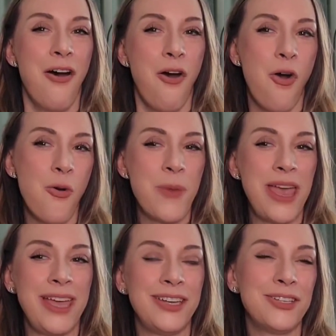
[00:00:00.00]

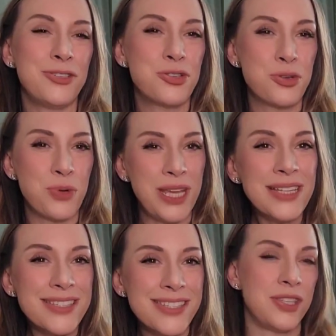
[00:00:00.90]
homemade
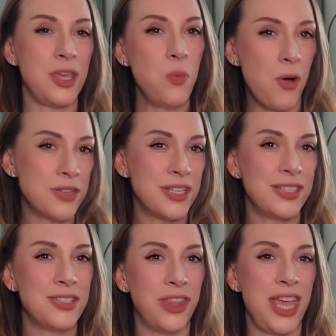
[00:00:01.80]
treats. Keep
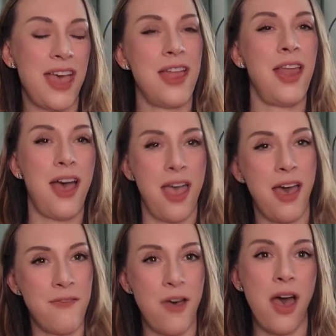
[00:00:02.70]
watching until the end. I
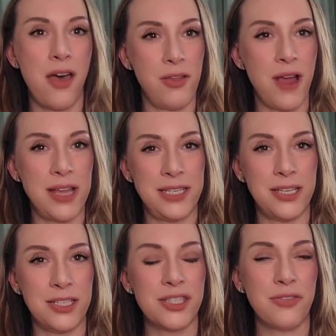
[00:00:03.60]
have other
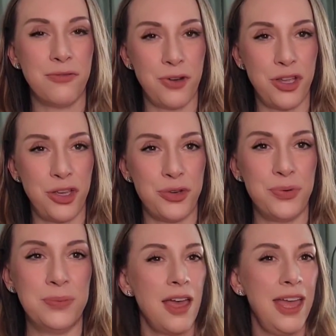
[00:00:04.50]
ideas for you.